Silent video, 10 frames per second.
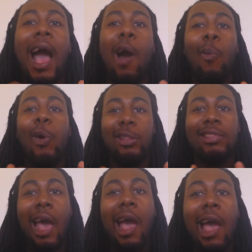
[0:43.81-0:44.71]
I
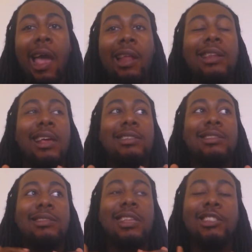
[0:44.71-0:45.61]
want that.
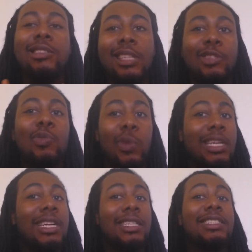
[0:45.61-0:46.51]
That's what
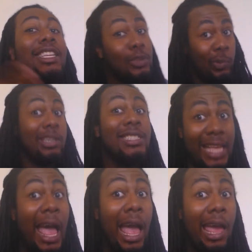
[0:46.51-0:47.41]
it is. That's where it's
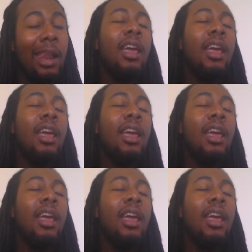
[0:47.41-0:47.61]
at.